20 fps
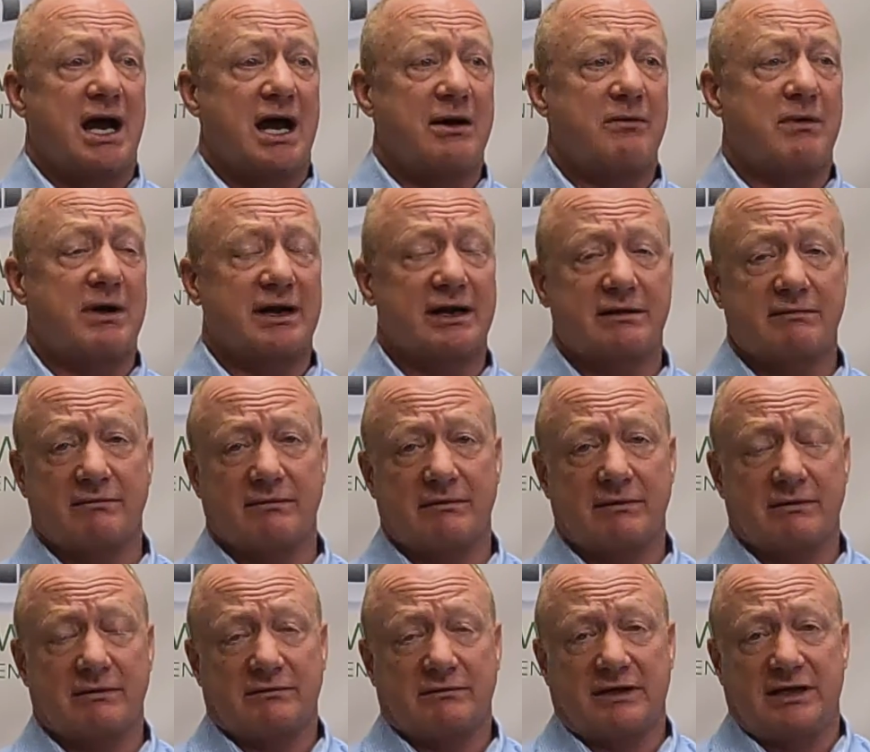I want to
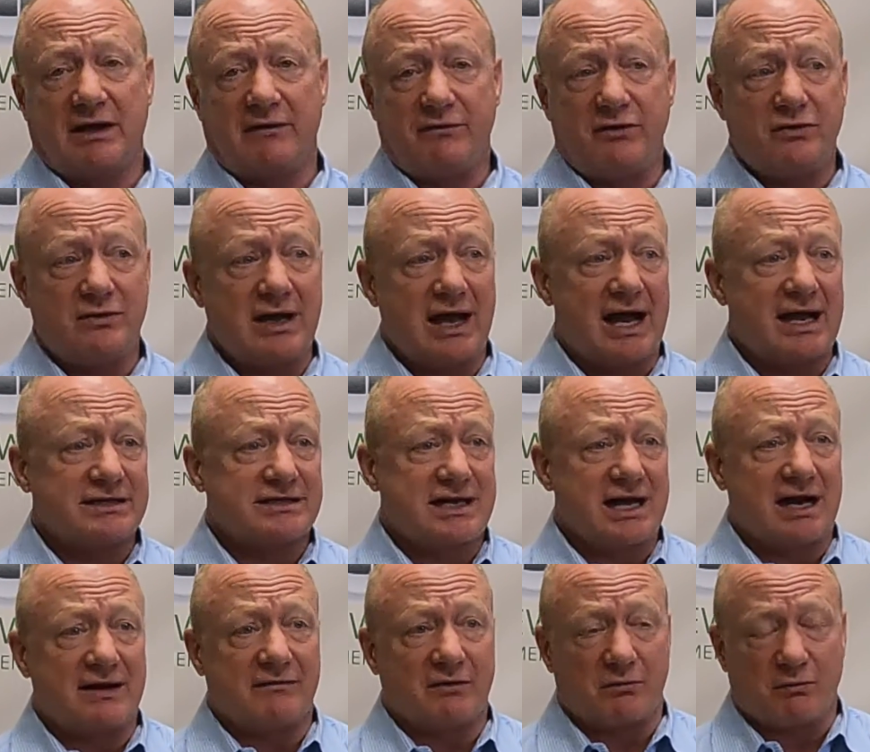give you guys
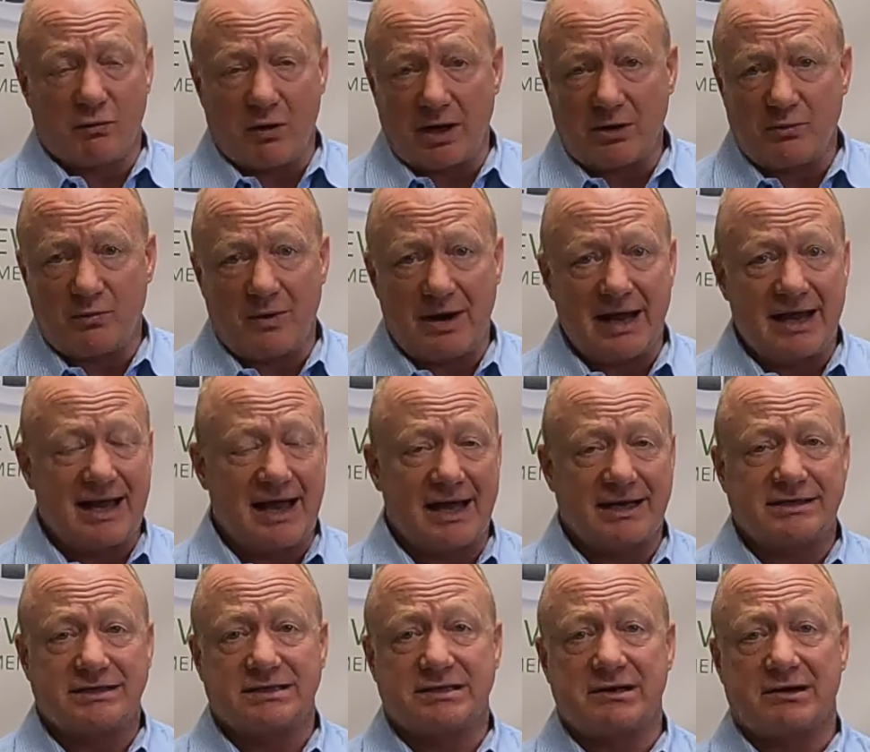kind of a runway, a
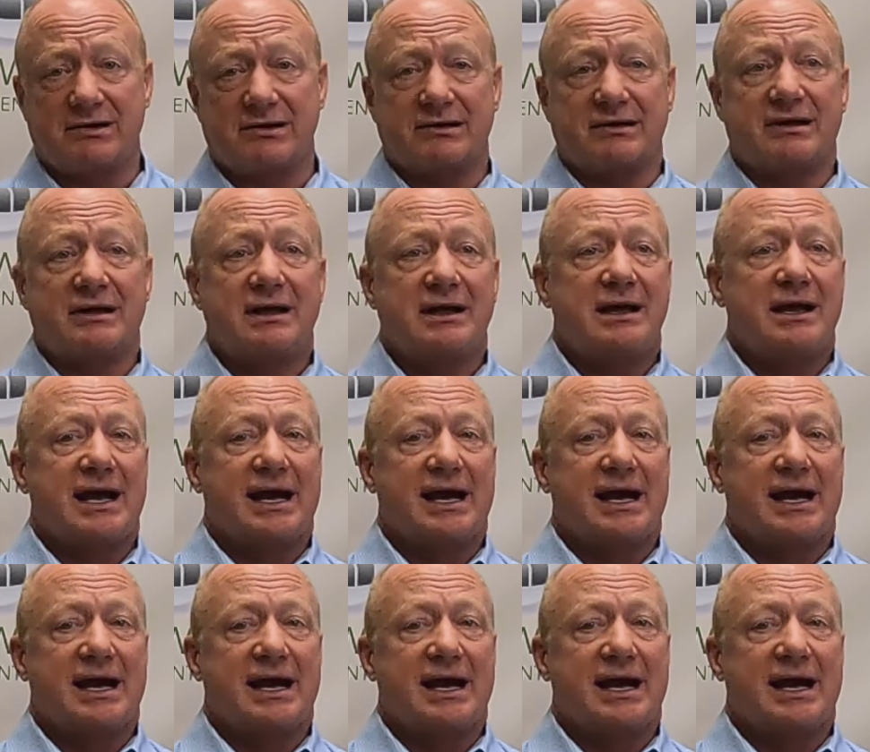head start.